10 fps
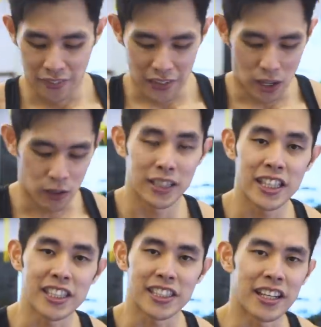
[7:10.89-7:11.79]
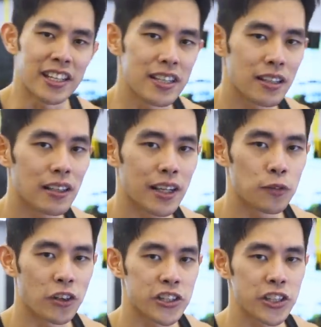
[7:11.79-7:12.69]
Now, this is an
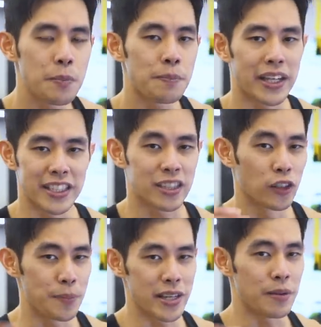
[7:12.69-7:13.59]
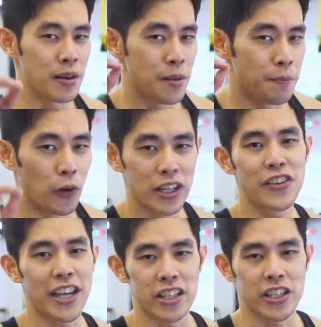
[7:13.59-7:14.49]
incline version, but it's gonna be a
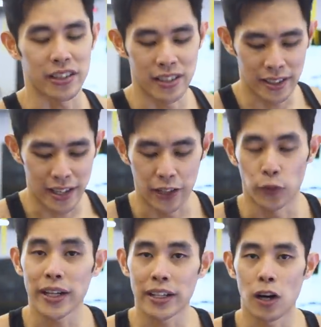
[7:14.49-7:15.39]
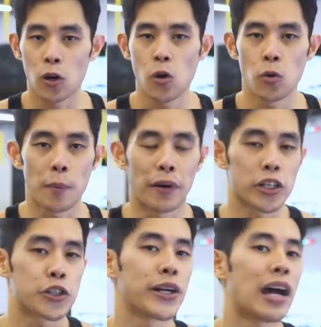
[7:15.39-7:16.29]
modification. And right now, we're about
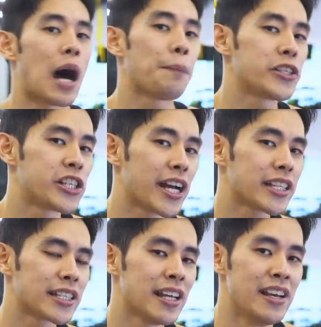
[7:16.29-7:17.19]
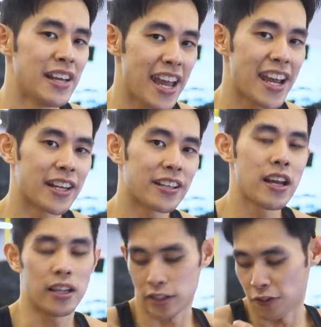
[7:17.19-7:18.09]
to train the upper chest and
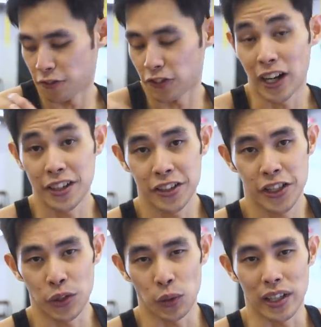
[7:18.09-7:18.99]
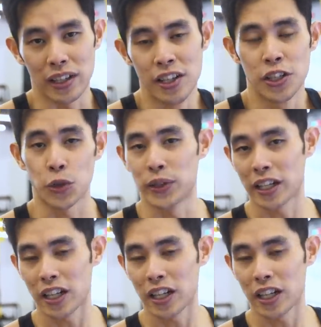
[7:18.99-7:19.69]
the front shoulder. So in